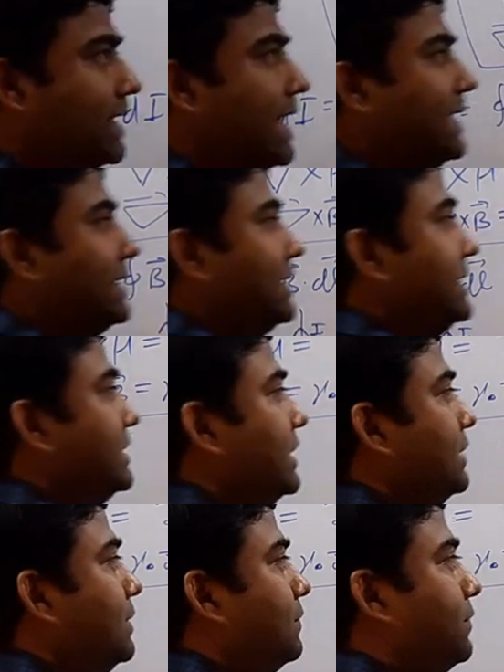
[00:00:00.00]
can
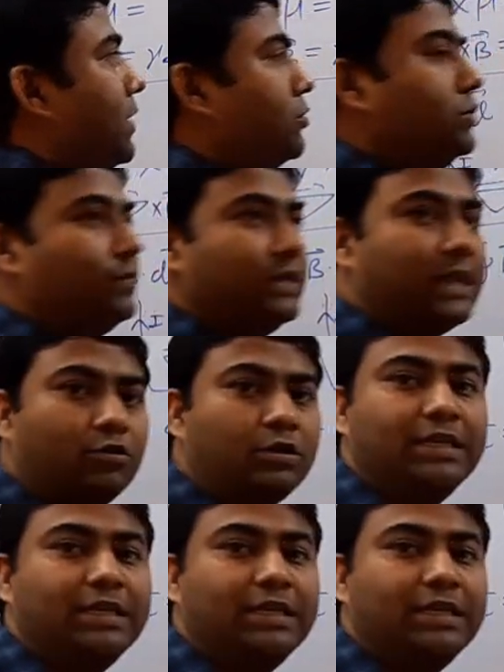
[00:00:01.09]
easily be found without